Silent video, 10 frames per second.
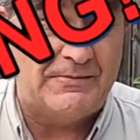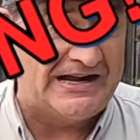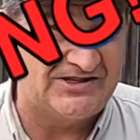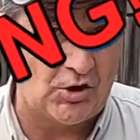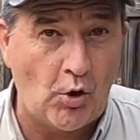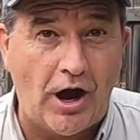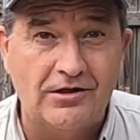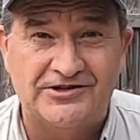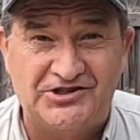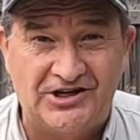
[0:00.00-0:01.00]
my
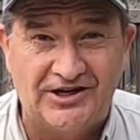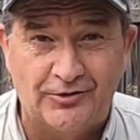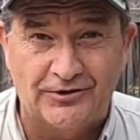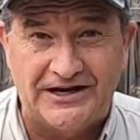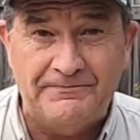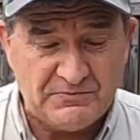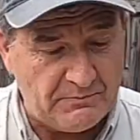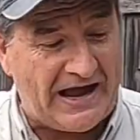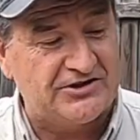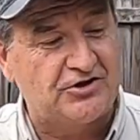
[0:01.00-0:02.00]
zoology degree,
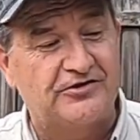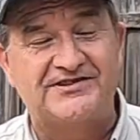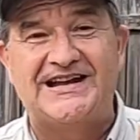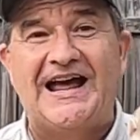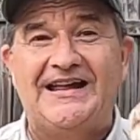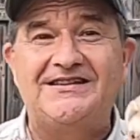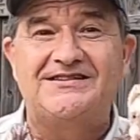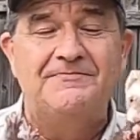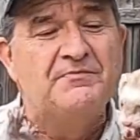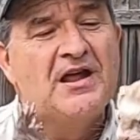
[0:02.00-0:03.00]
Bachelor of
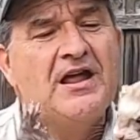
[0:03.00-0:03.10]
Science,